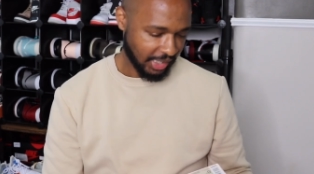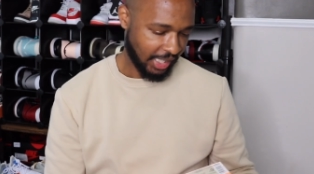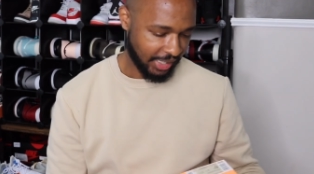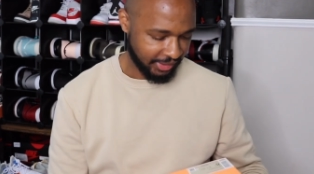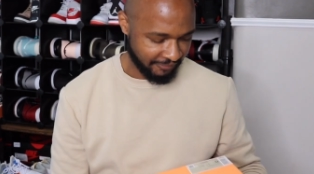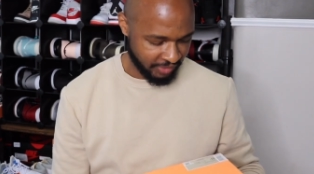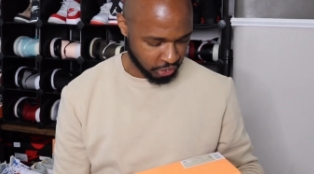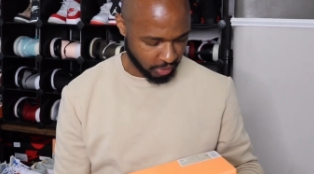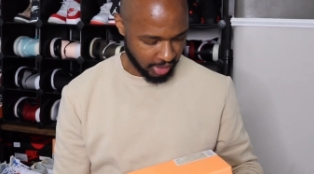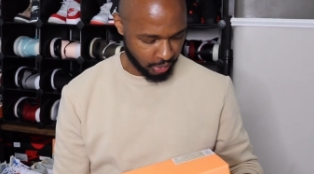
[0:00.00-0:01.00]
And the
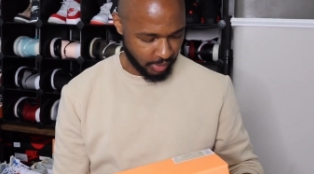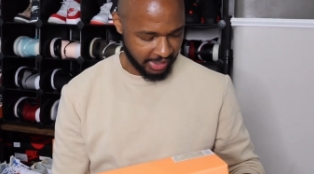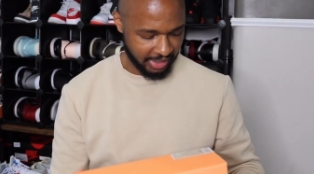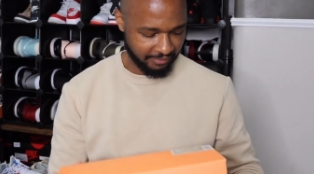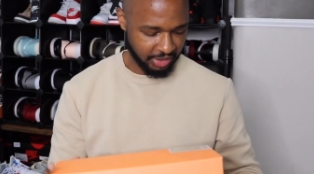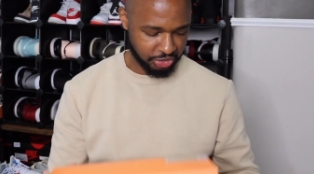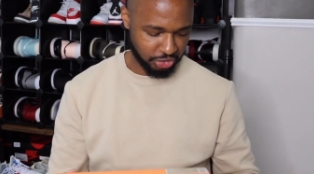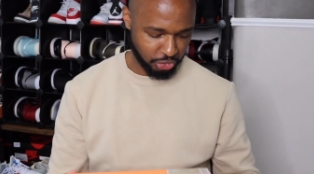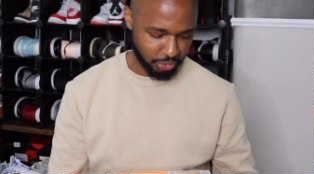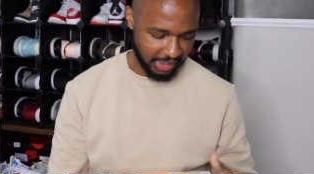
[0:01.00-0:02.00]
official colorway of this
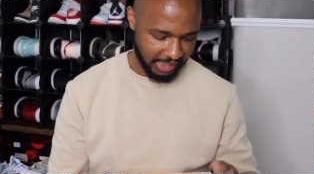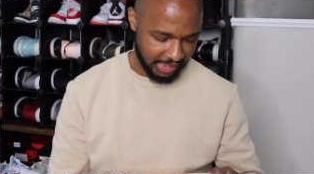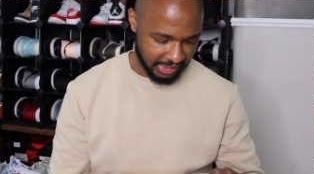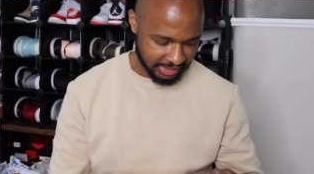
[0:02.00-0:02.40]
shoe is